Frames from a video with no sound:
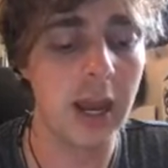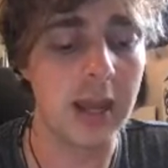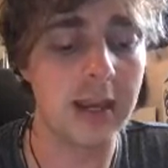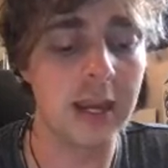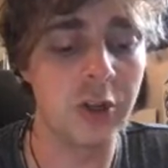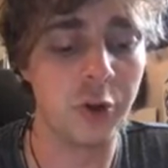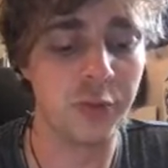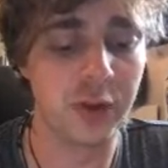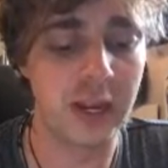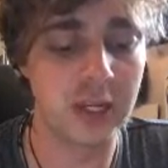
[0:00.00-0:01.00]
and they get
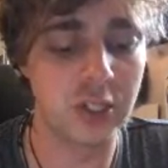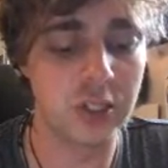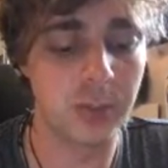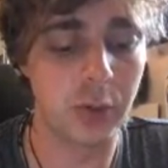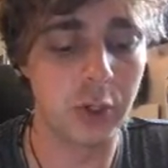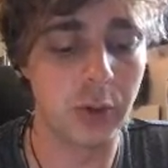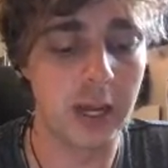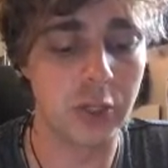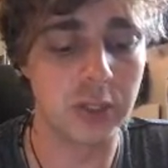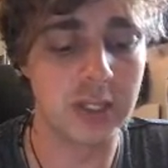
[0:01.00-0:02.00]
notifications about new
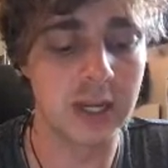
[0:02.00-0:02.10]
entries.